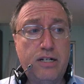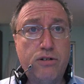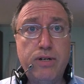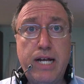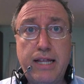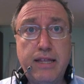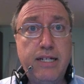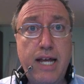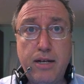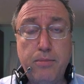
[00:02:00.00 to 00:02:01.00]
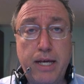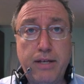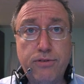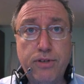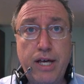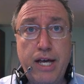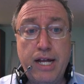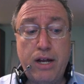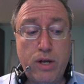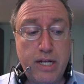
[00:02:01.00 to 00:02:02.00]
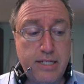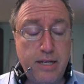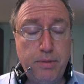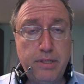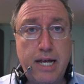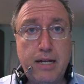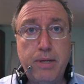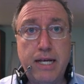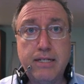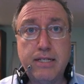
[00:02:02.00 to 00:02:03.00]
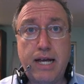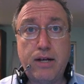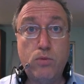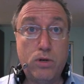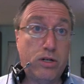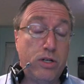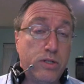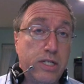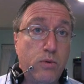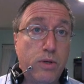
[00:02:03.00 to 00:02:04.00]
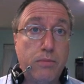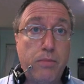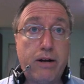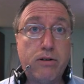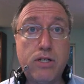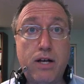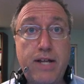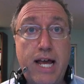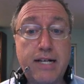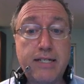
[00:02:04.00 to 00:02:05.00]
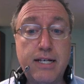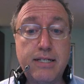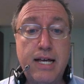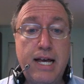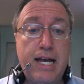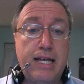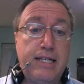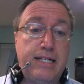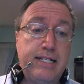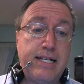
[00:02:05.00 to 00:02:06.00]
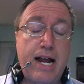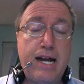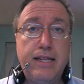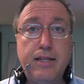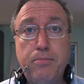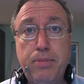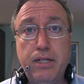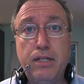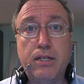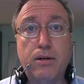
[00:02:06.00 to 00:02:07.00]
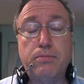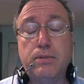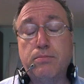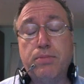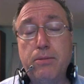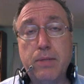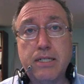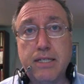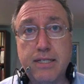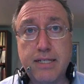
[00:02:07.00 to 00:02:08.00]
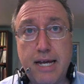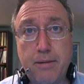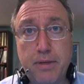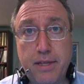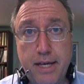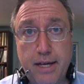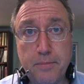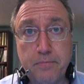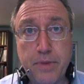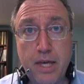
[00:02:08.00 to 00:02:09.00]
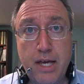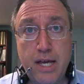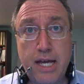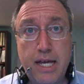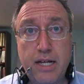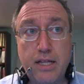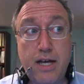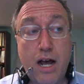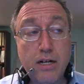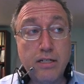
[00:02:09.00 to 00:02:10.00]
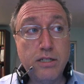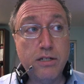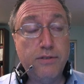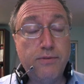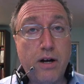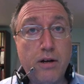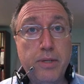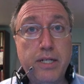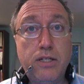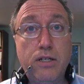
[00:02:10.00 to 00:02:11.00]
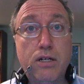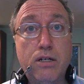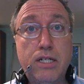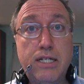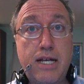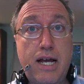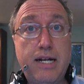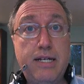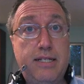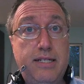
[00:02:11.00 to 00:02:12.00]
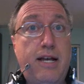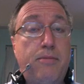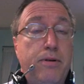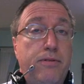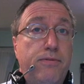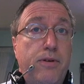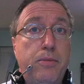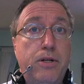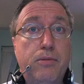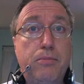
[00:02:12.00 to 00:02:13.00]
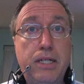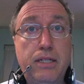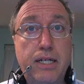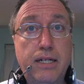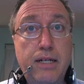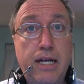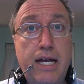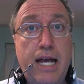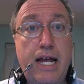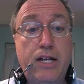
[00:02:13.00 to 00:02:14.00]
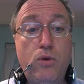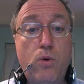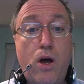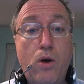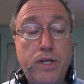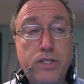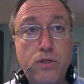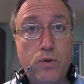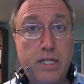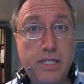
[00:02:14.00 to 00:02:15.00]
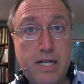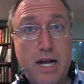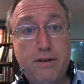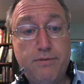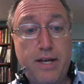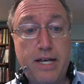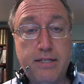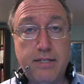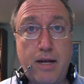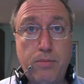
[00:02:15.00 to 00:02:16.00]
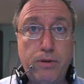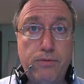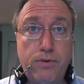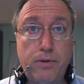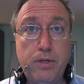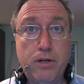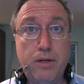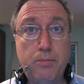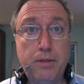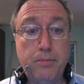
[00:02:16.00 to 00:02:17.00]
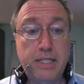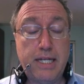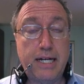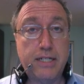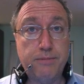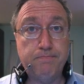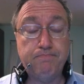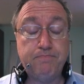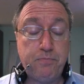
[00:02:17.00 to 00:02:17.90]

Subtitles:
create the database. Now, in a simple database like we're using with Microsoft Access, the design and the build are pretty much the same thing. In a larger environment, your design is separate from your building, and you always do a design phase separate from your implementation.